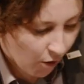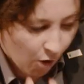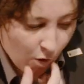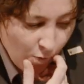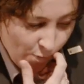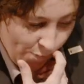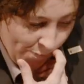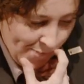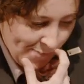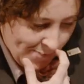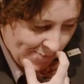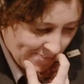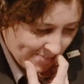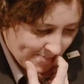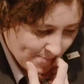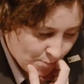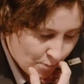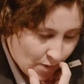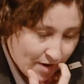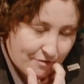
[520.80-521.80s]
all,
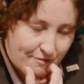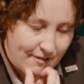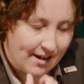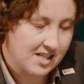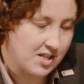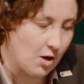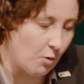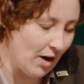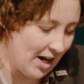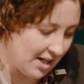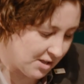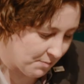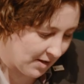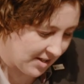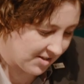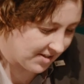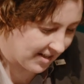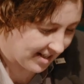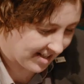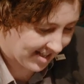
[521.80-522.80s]
we face a
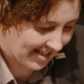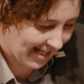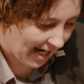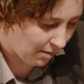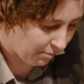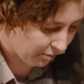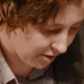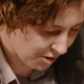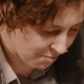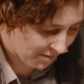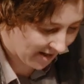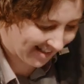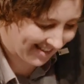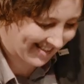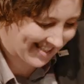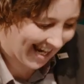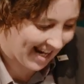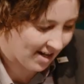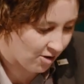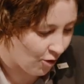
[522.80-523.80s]
Westminster establishment
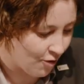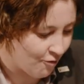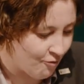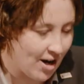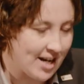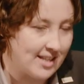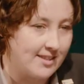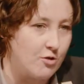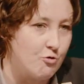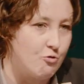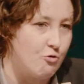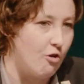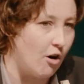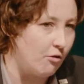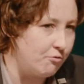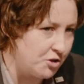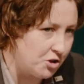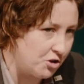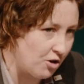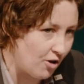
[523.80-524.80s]
intent on riding
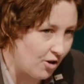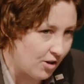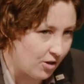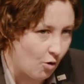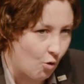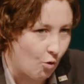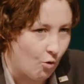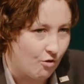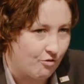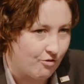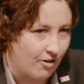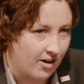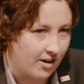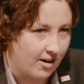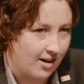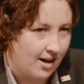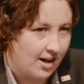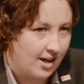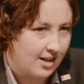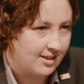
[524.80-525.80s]
roughshod over
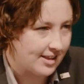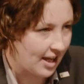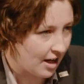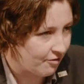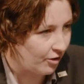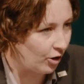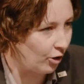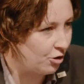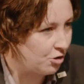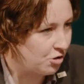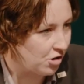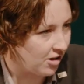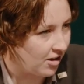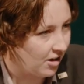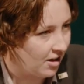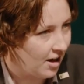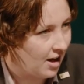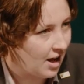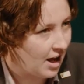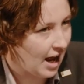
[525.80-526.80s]

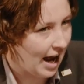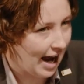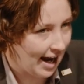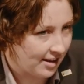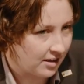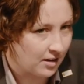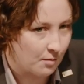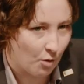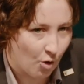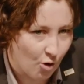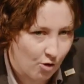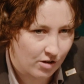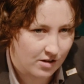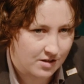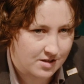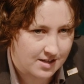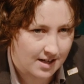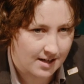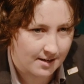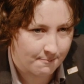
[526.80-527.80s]
devolution and
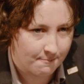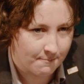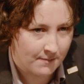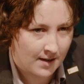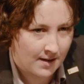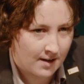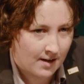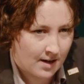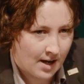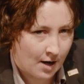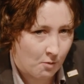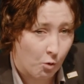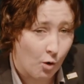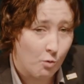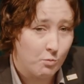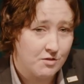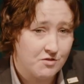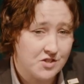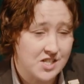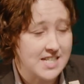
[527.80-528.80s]
democracy. And
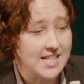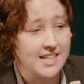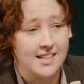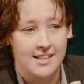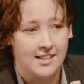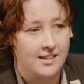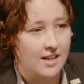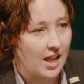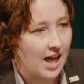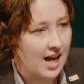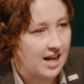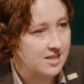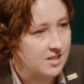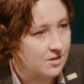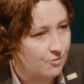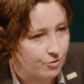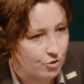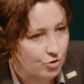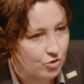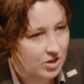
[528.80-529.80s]
what we've seen in the
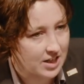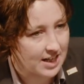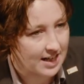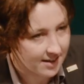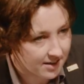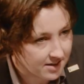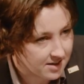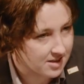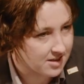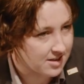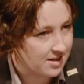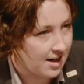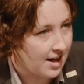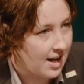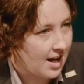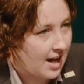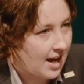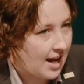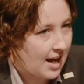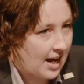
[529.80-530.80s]
last few years
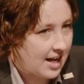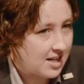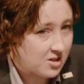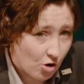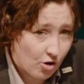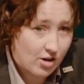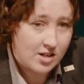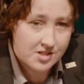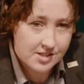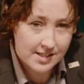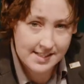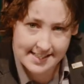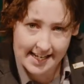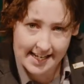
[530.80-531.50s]
is honestly